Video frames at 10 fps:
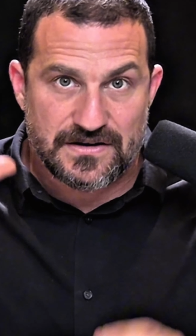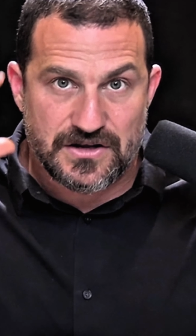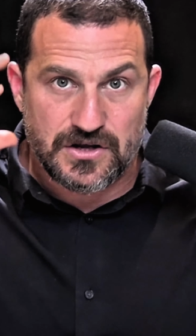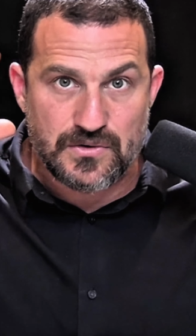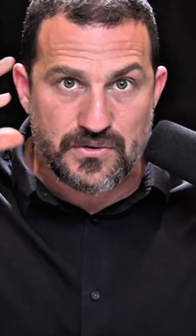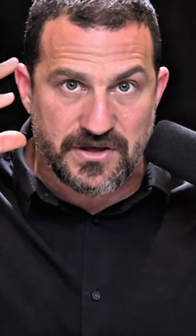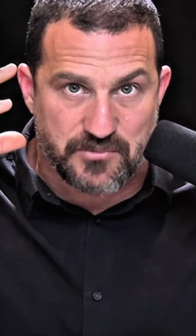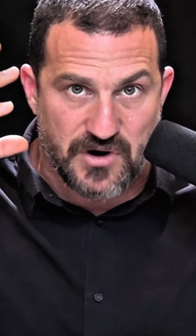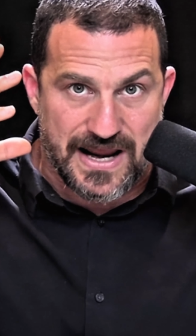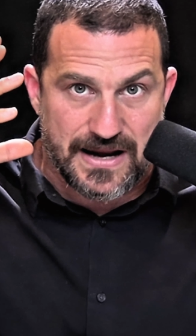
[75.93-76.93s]
cue the
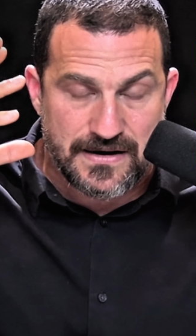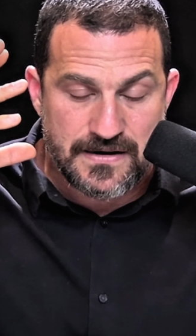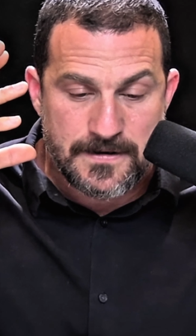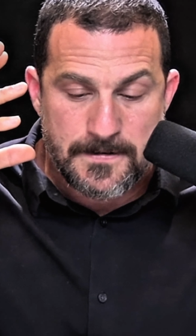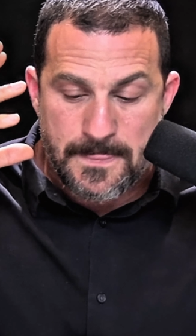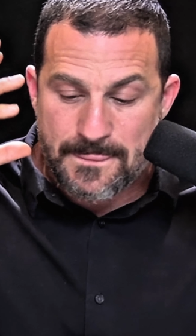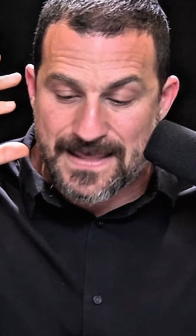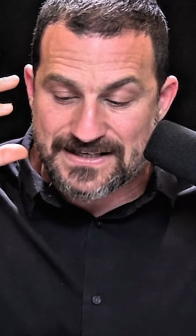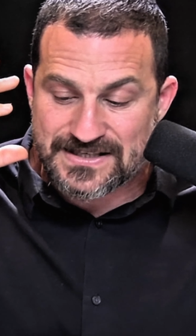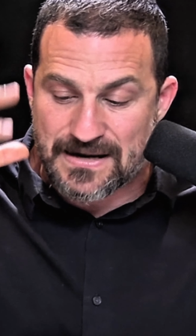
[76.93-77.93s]
brain
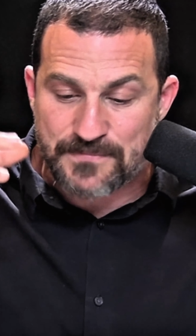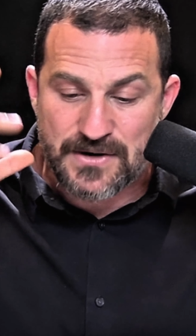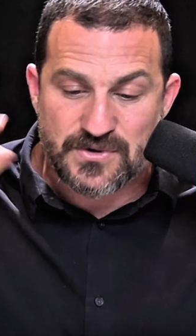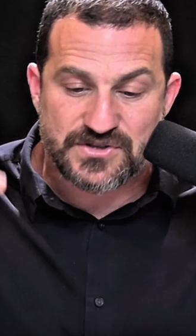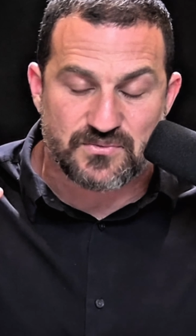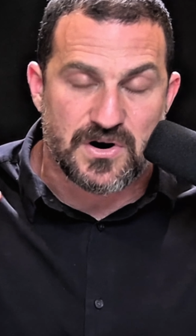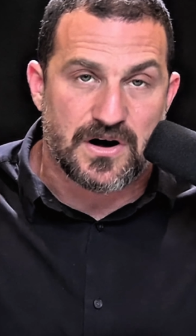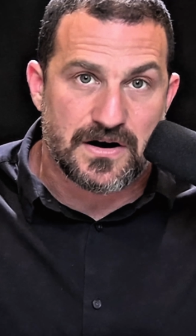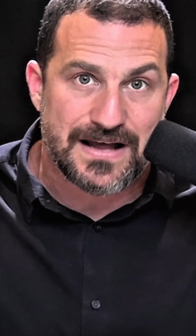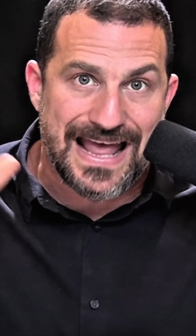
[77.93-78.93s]
that something was
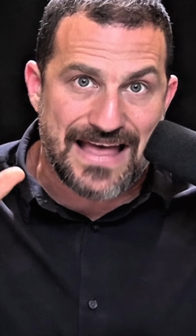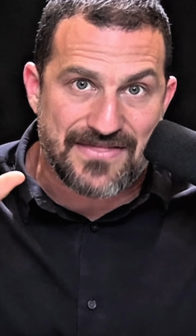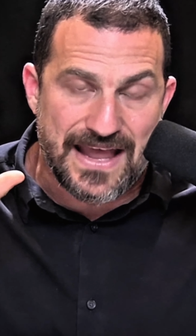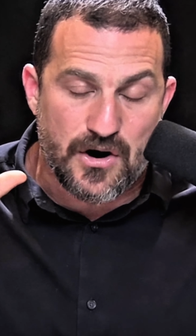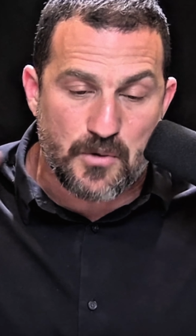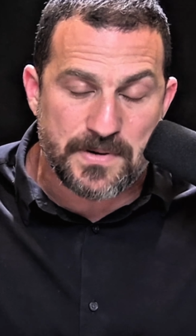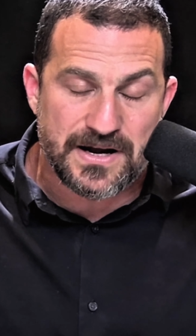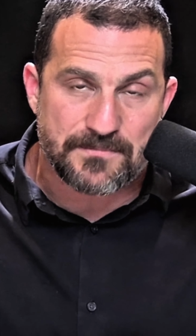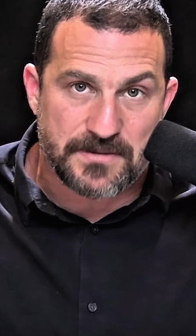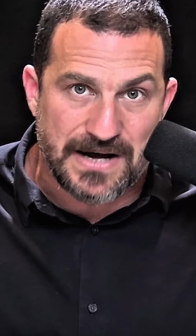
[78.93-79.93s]
wrong, and they
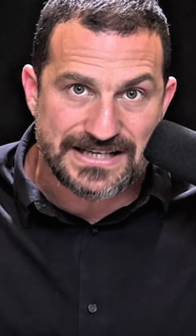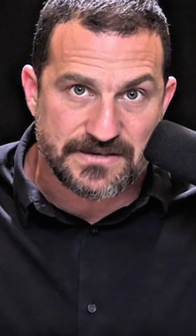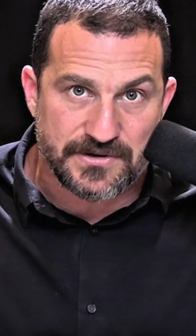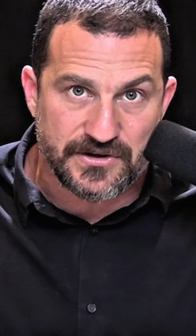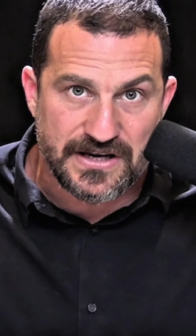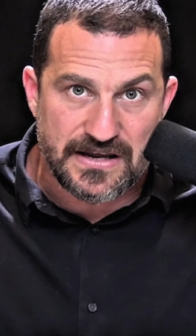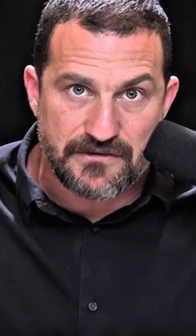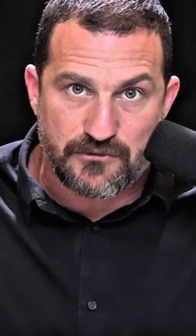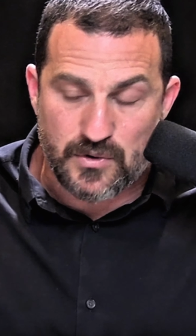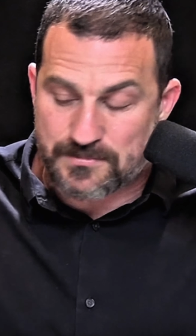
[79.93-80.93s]
open up the possibility
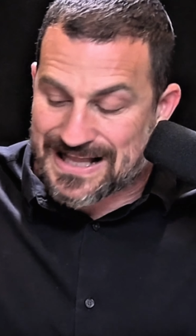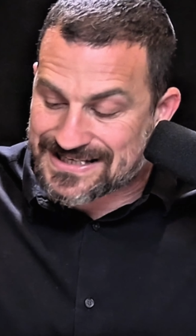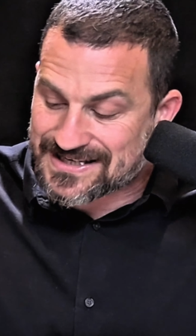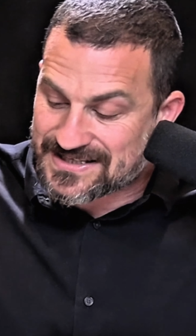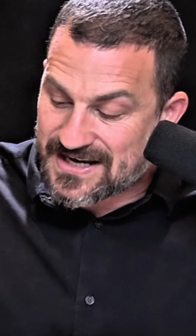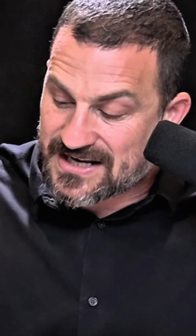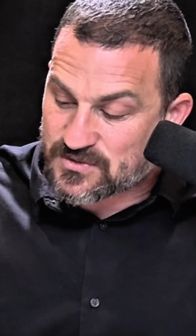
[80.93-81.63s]
for plasticity.